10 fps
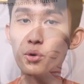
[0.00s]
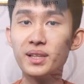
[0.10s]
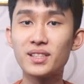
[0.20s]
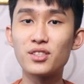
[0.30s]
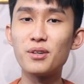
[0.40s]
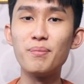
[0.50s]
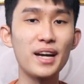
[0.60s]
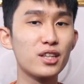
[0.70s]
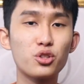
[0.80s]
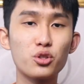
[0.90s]
in some
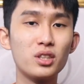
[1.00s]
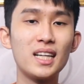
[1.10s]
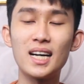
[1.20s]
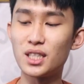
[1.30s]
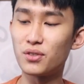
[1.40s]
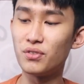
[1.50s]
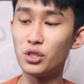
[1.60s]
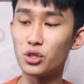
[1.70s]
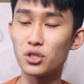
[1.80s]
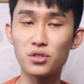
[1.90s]
extra nice
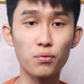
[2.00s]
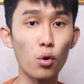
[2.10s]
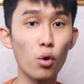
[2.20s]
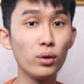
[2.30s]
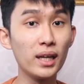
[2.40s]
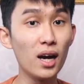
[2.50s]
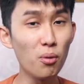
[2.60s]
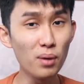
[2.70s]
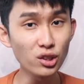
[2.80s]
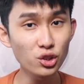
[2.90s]
features for only how
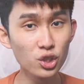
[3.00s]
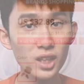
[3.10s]
much?